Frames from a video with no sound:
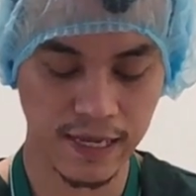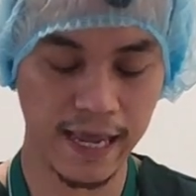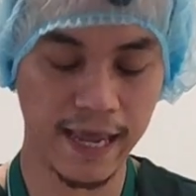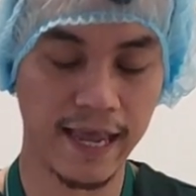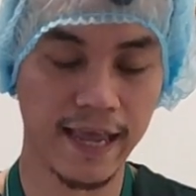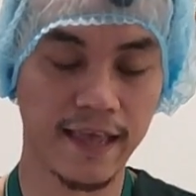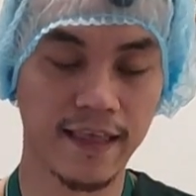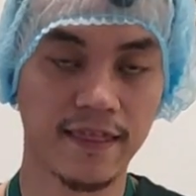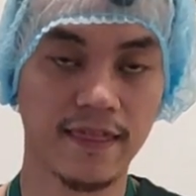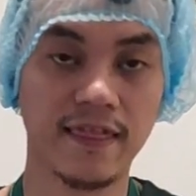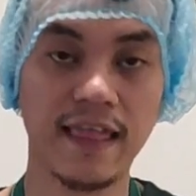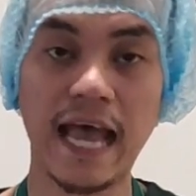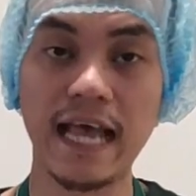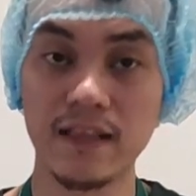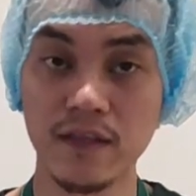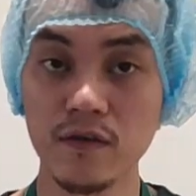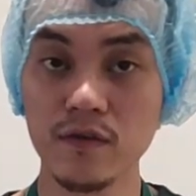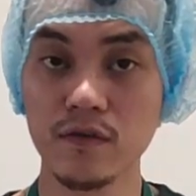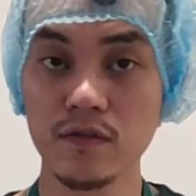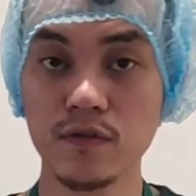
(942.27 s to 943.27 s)
And
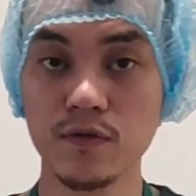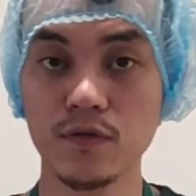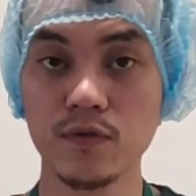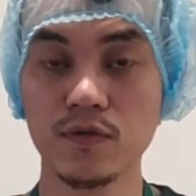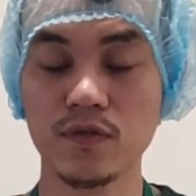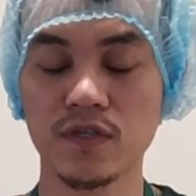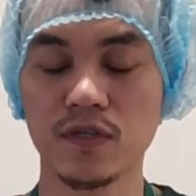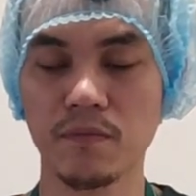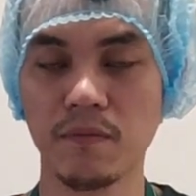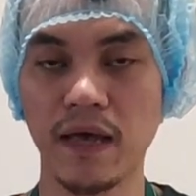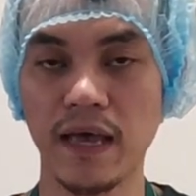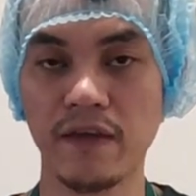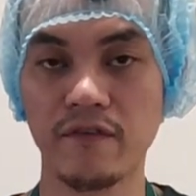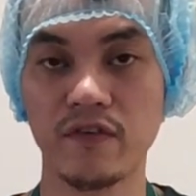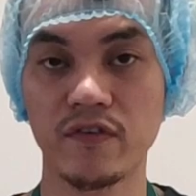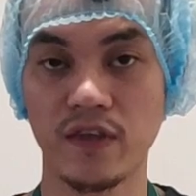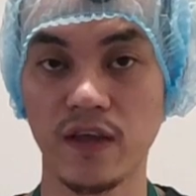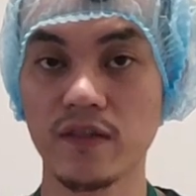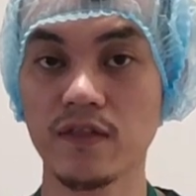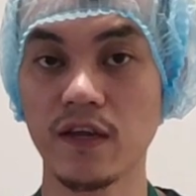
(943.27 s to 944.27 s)
that concludes my
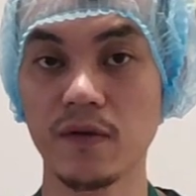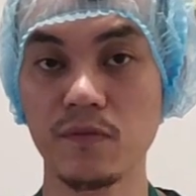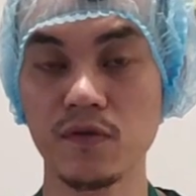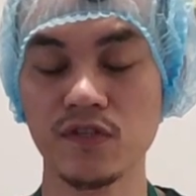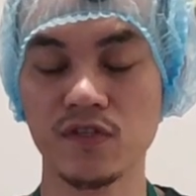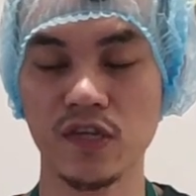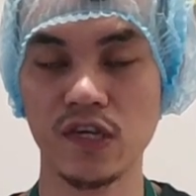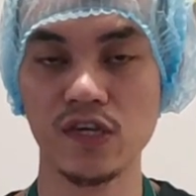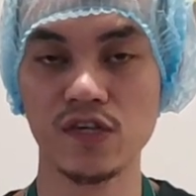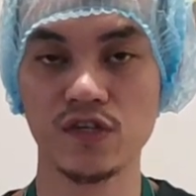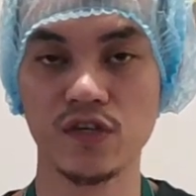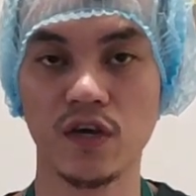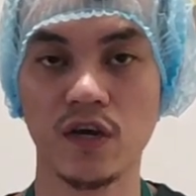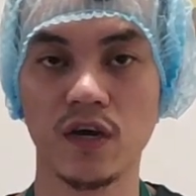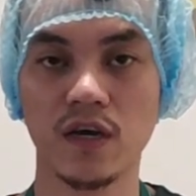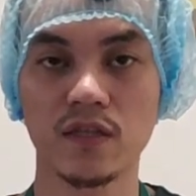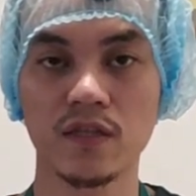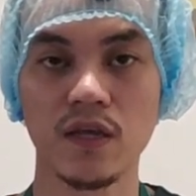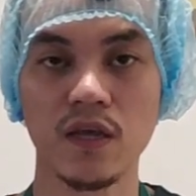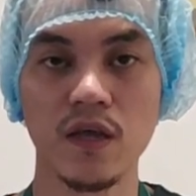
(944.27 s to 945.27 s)
written
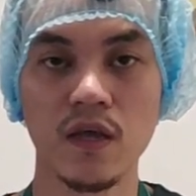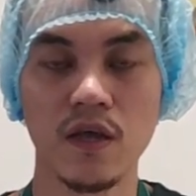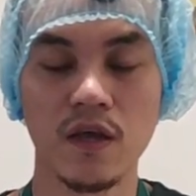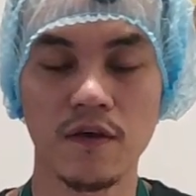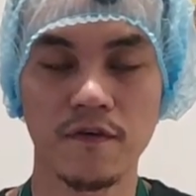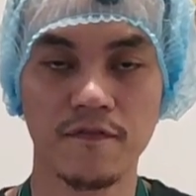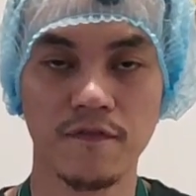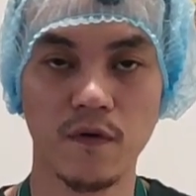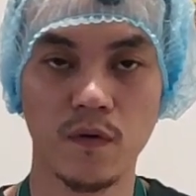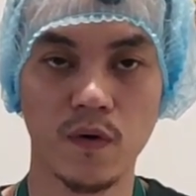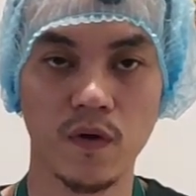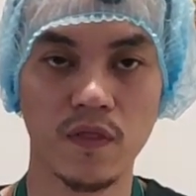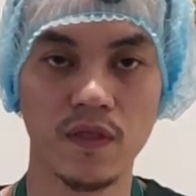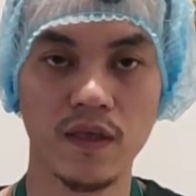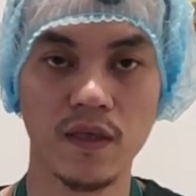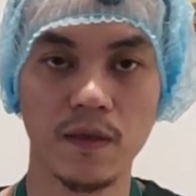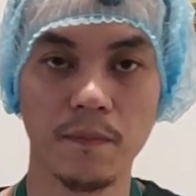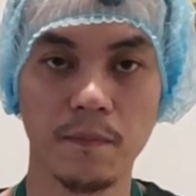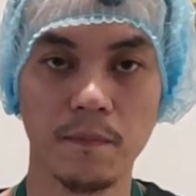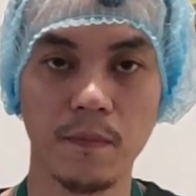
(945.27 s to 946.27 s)
demonstration for
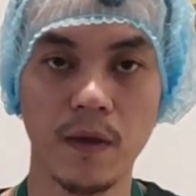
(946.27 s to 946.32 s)
the